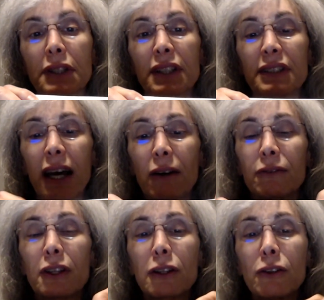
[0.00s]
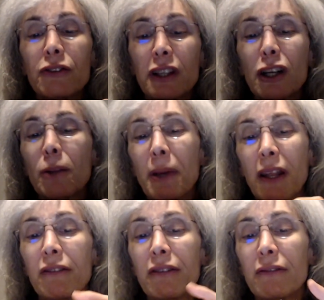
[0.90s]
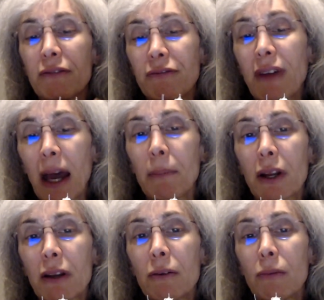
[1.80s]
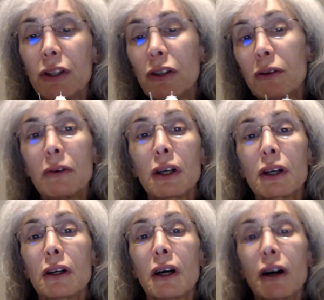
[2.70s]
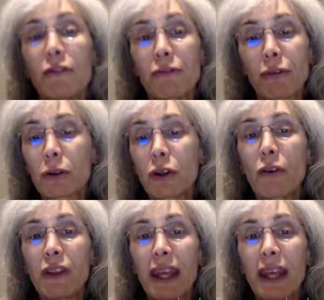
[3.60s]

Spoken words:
Now, you lose a little bit of fabric when you fold over the